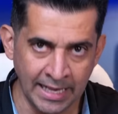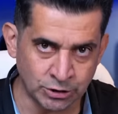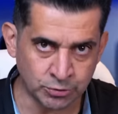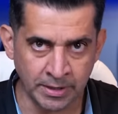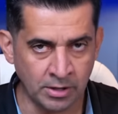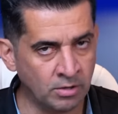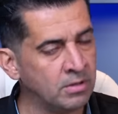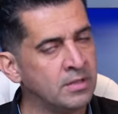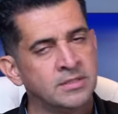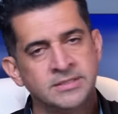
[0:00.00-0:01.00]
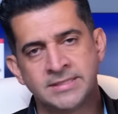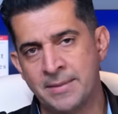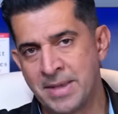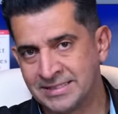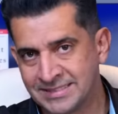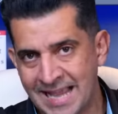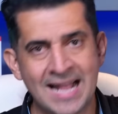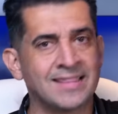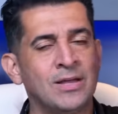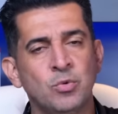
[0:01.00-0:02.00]
Israel, same
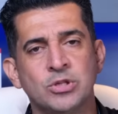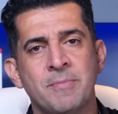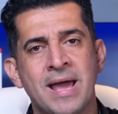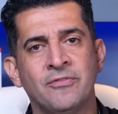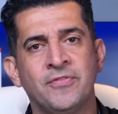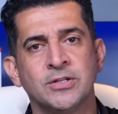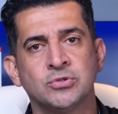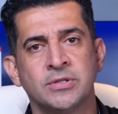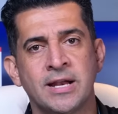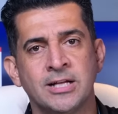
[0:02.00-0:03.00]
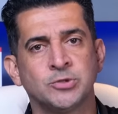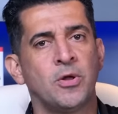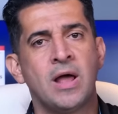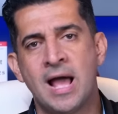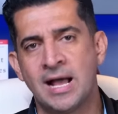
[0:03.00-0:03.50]
exact thing with the manifesto that Hezbollah